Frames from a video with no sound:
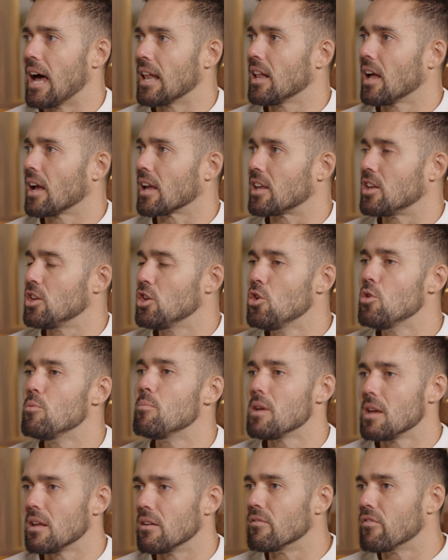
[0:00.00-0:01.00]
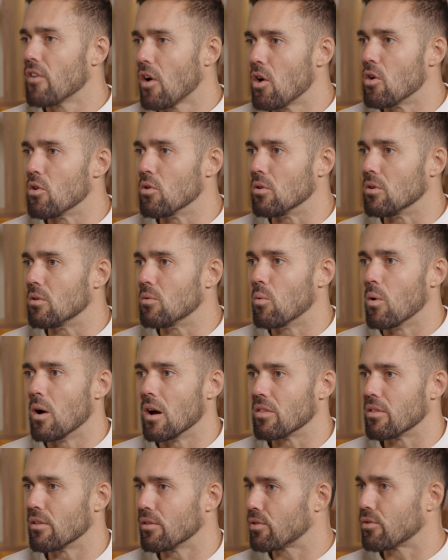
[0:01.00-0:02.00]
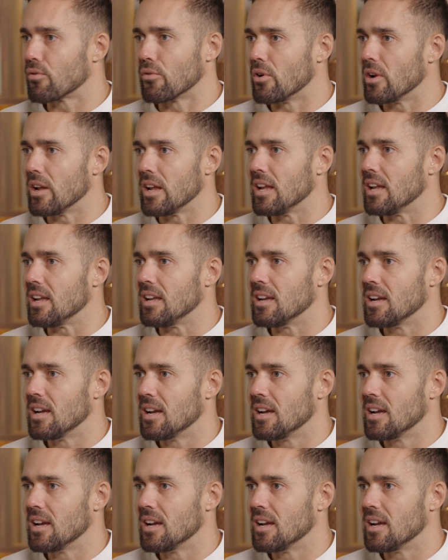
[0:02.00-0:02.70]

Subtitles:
And like you, me, and Vogue were the three